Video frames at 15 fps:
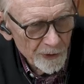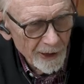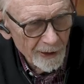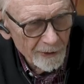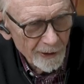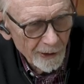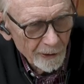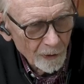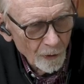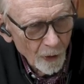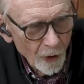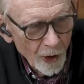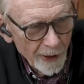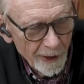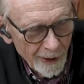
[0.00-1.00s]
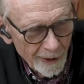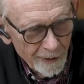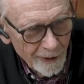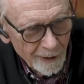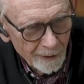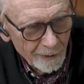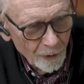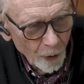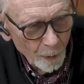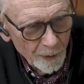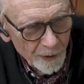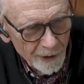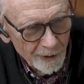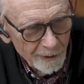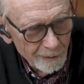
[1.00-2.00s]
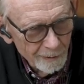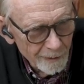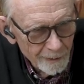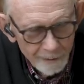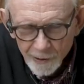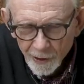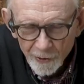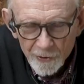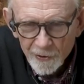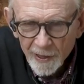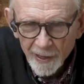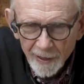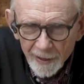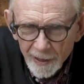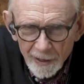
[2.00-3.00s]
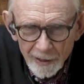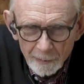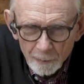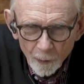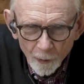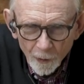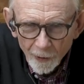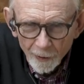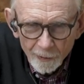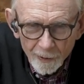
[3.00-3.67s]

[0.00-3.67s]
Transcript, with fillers: days are gone. I think nobody does that anymore.